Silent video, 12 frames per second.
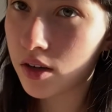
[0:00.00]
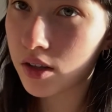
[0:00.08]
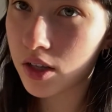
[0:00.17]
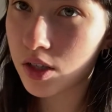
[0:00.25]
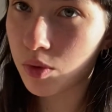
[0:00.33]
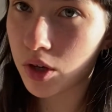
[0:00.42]

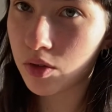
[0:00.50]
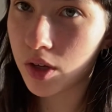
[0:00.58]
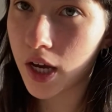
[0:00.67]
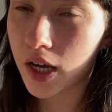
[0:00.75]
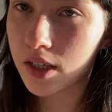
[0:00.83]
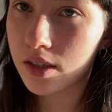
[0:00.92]
That's why you
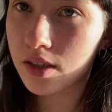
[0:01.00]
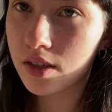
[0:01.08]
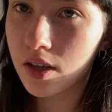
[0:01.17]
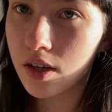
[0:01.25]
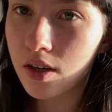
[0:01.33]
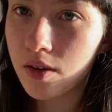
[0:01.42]
can't
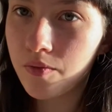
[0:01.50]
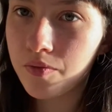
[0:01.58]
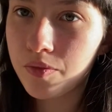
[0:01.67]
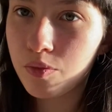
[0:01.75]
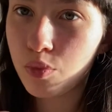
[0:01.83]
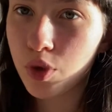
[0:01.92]

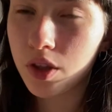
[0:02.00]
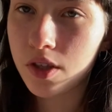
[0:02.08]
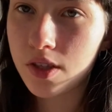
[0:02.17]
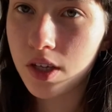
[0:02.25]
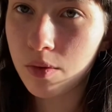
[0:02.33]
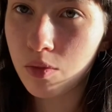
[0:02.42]
put the
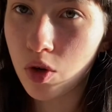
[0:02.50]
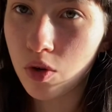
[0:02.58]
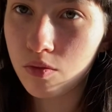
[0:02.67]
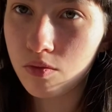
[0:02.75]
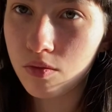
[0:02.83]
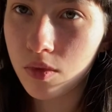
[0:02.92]
same
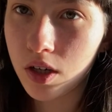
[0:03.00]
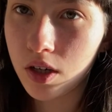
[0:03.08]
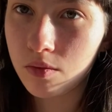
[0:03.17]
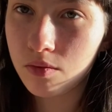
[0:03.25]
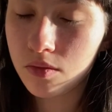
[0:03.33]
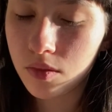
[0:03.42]
note,
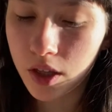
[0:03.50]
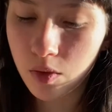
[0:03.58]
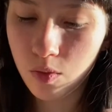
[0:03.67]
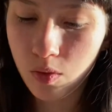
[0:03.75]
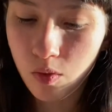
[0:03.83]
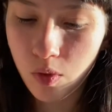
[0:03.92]
like
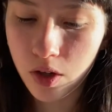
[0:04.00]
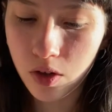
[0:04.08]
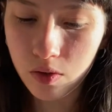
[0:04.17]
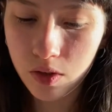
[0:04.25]
one note that